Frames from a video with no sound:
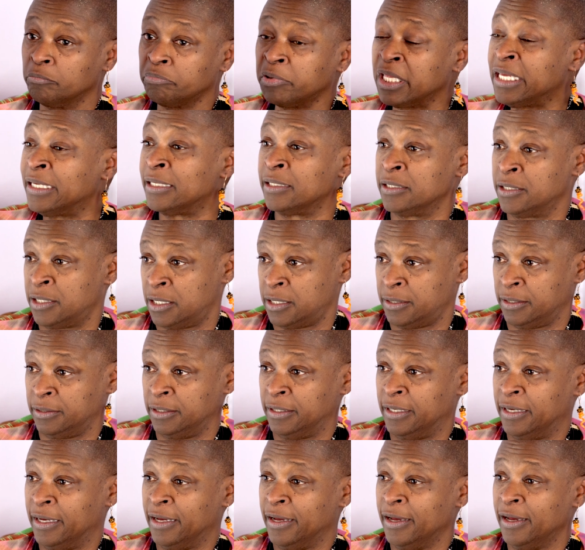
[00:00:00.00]
Please.
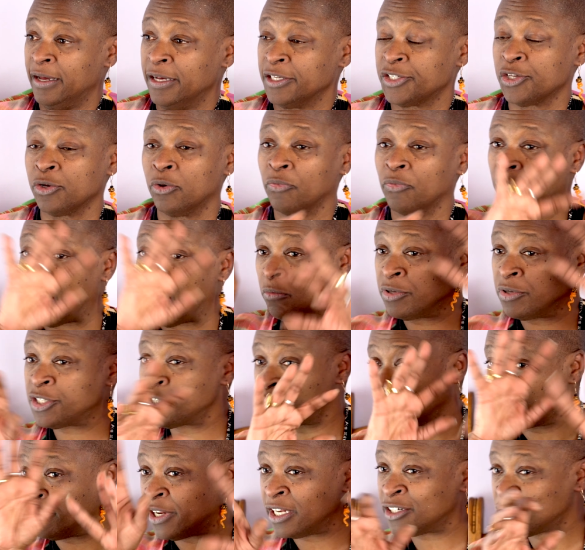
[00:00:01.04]
So that was
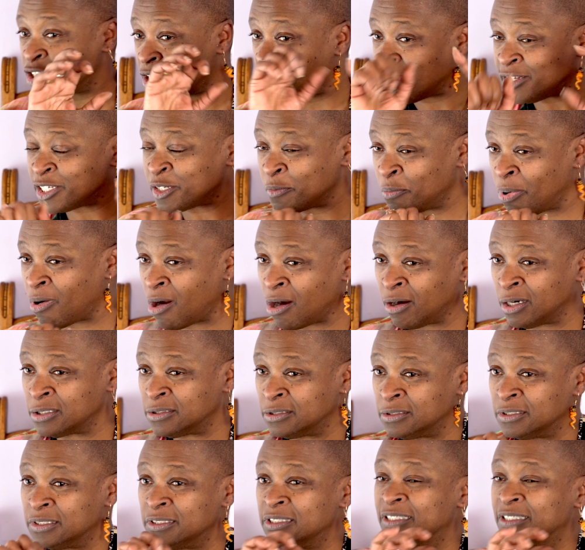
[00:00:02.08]
the credentializing part.